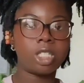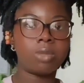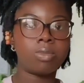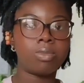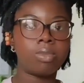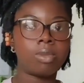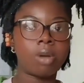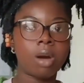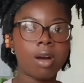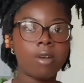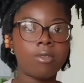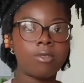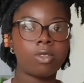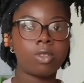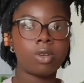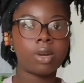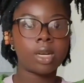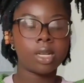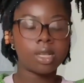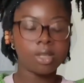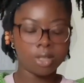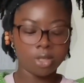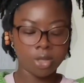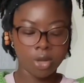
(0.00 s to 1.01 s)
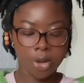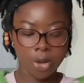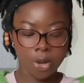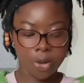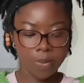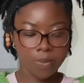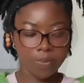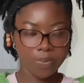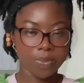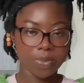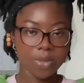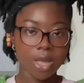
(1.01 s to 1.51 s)
bra for it.
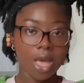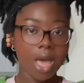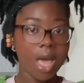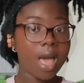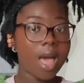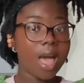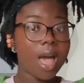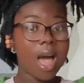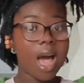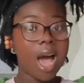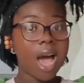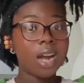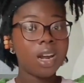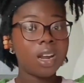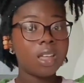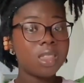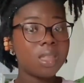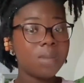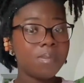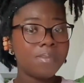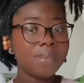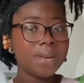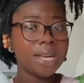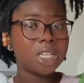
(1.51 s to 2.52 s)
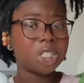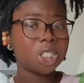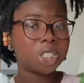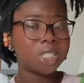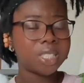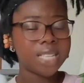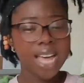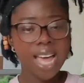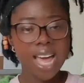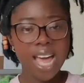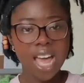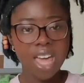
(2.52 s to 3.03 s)
So another beach
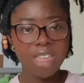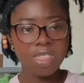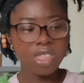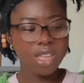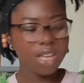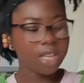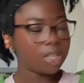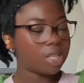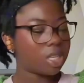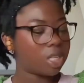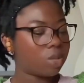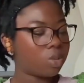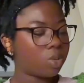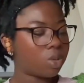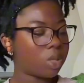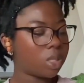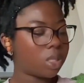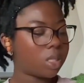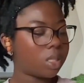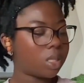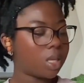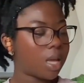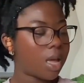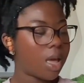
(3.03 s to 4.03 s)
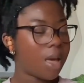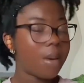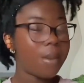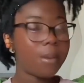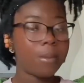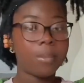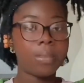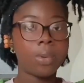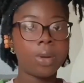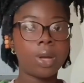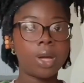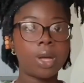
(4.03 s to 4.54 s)
set, I think this was.
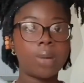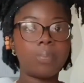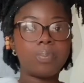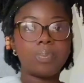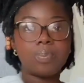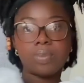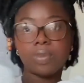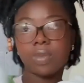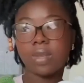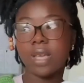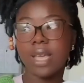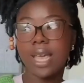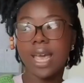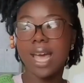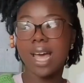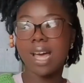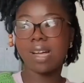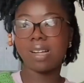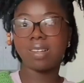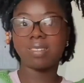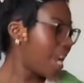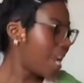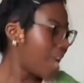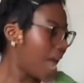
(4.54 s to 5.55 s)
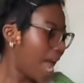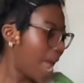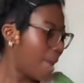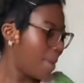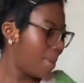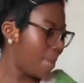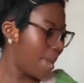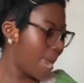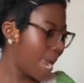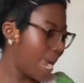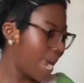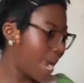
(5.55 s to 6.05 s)
But yeah, and I
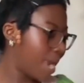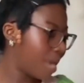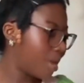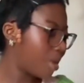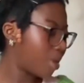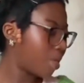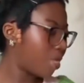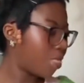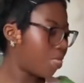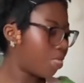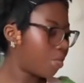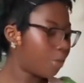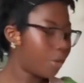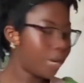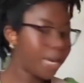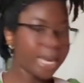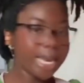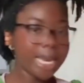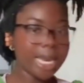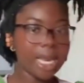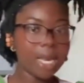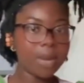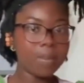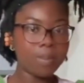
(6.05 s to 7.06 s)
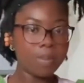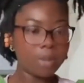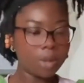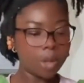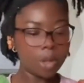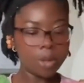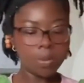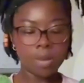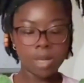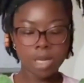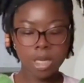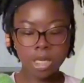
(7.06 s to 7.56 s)
made 3
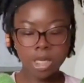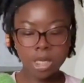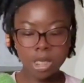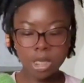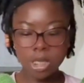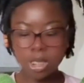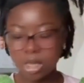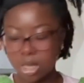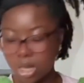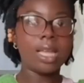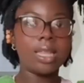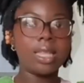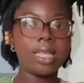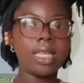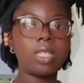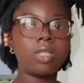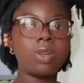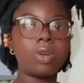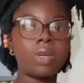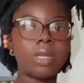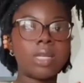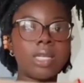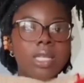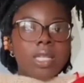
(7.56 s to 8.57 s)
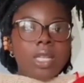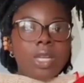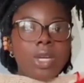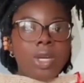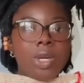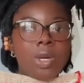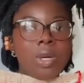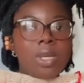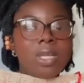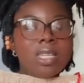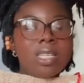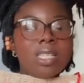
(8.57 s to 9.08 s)
bloomers. These are honestly the
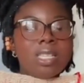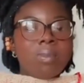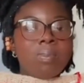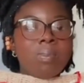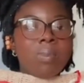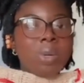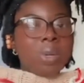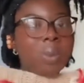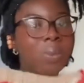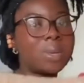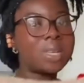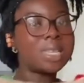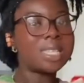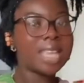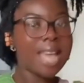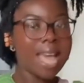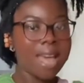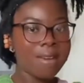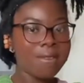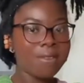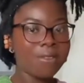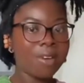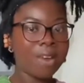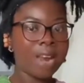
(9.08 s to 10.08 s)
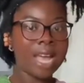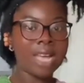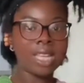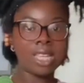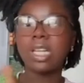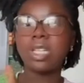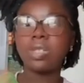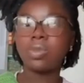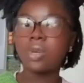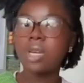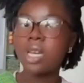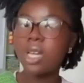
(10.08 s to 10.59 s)
cutest bloomers ever. Like,
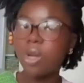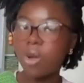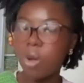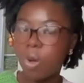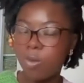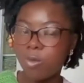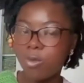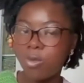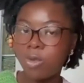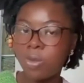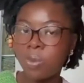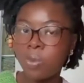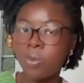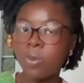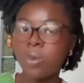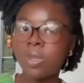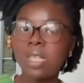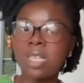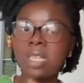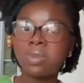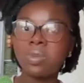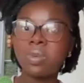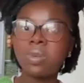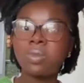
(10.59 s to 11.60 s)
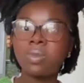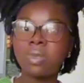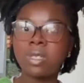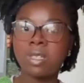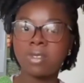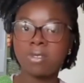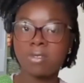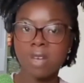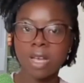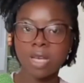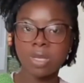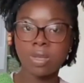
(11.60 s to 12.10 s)
it's really comfortable. This one was the
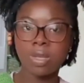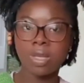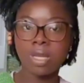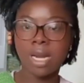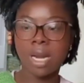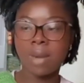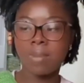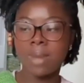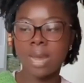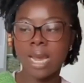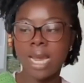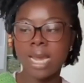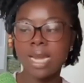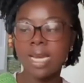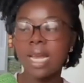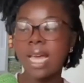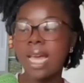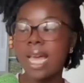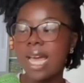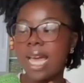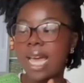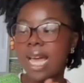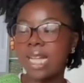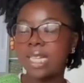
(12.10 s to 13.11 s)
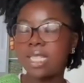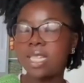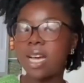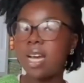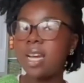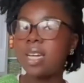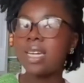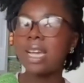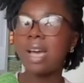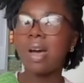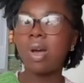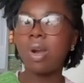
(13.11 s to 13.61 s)
first one that I made. It
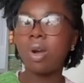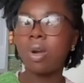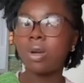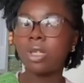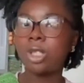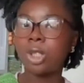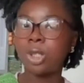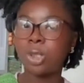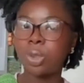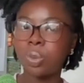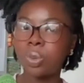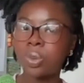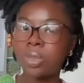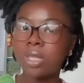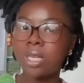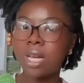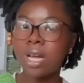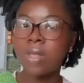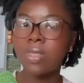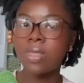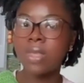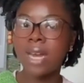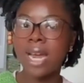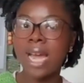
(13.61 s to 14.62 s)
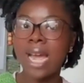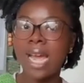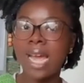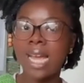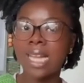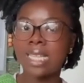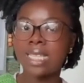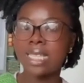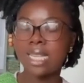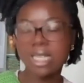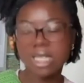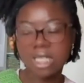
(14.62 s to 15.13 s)
turned out a lot shorter than I
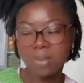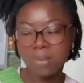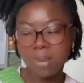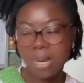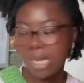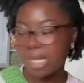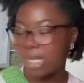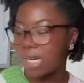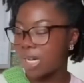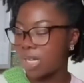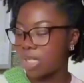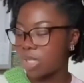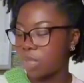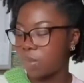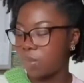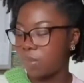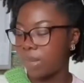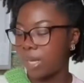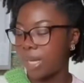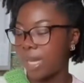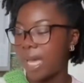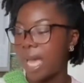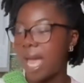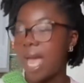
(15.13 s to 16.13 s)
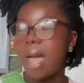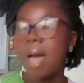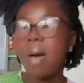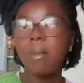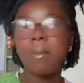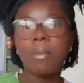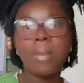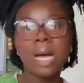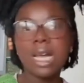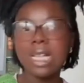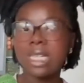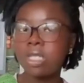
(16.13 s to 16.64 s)
anticipated it to be,
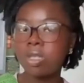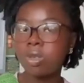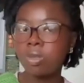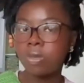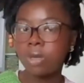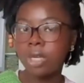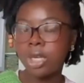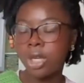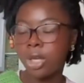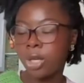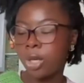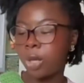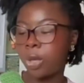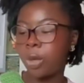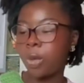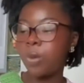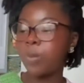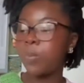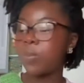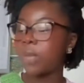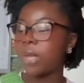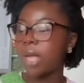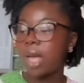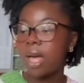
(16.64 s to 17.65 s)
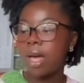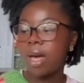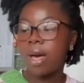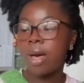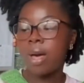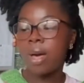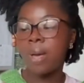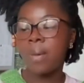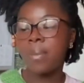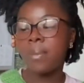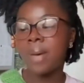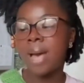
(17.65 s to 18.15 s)
but it's still really cute.
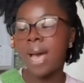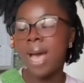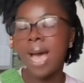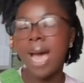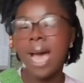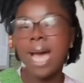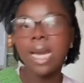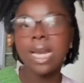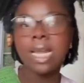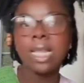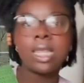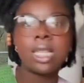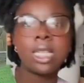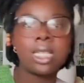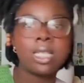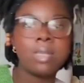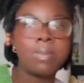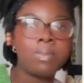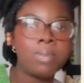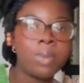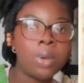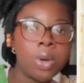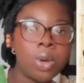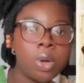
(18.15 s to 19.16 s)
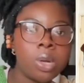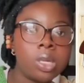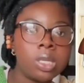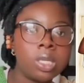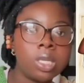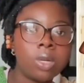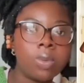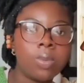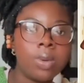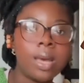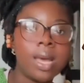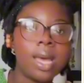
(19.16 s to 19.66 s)
I added this bow
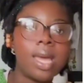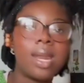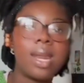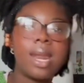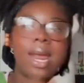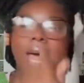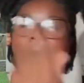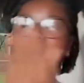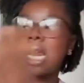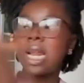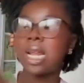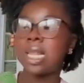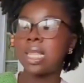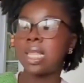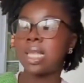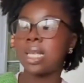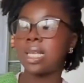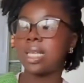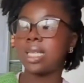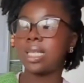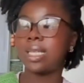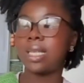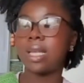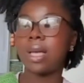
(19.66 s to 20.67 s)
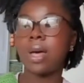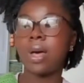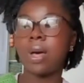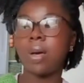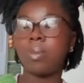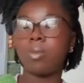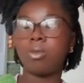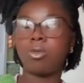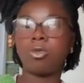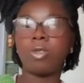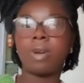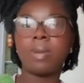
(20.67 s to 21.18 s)
to it, and I added this
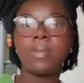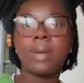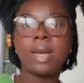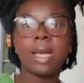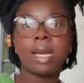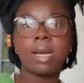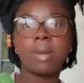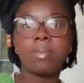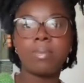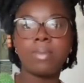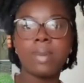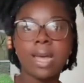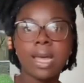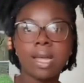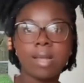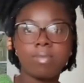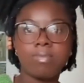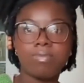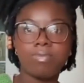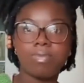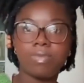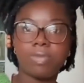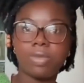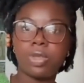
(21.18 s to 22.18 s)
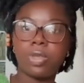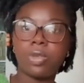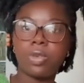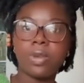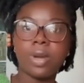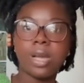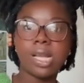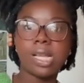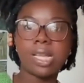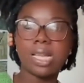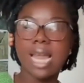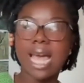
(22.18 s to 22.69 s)
ribbon bit through
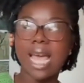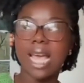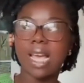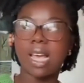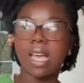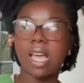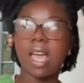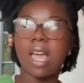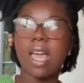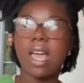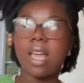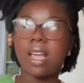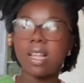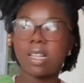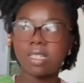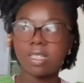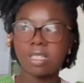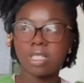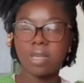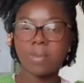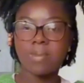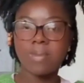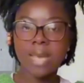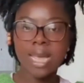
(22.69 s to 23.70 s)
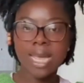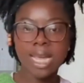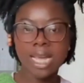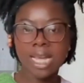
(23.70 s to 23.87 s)
it, like to make it